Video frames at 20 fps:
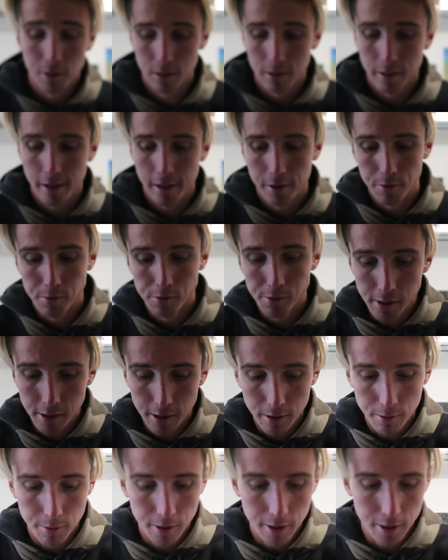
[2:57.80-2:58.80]
a lot of
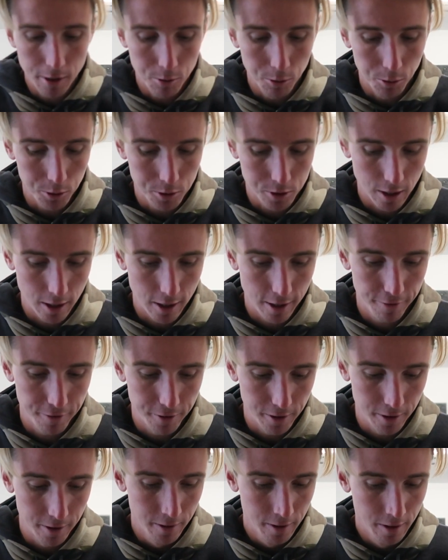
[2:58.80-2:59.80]
really cool stuff,
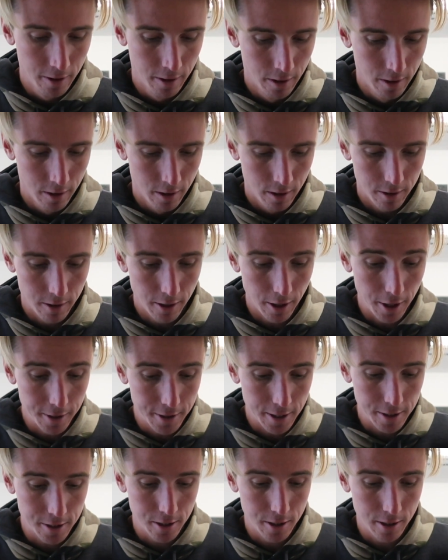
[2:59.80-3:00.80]
and their
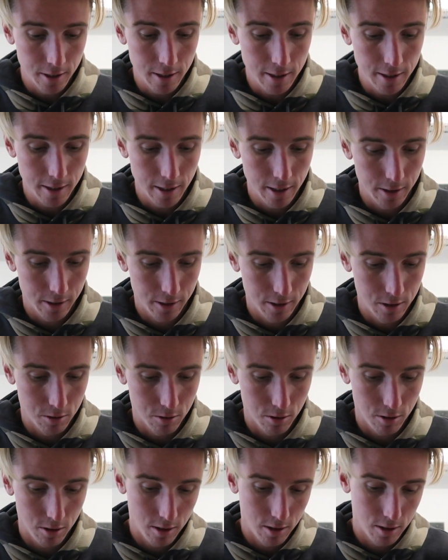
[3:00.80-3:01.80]
attention to detail
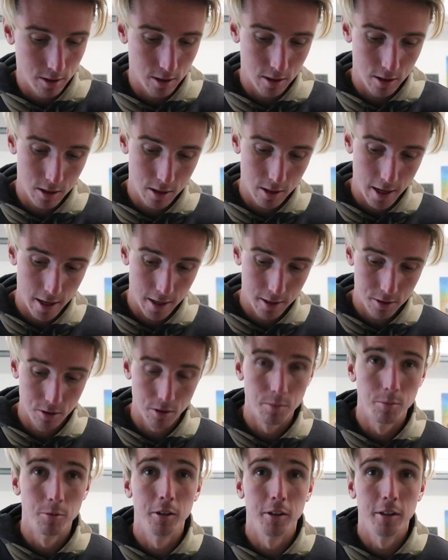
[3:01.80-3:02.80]
is insane. So
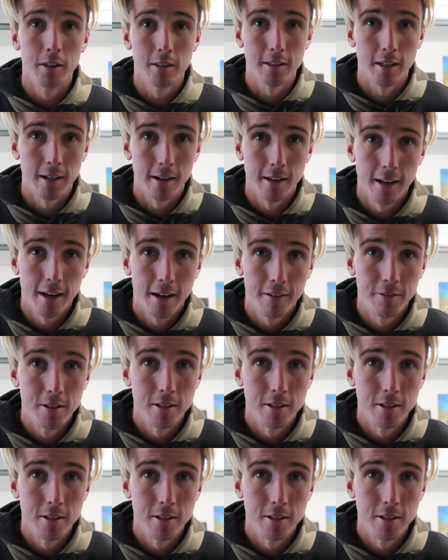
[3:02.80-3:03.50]
I'm really excited to have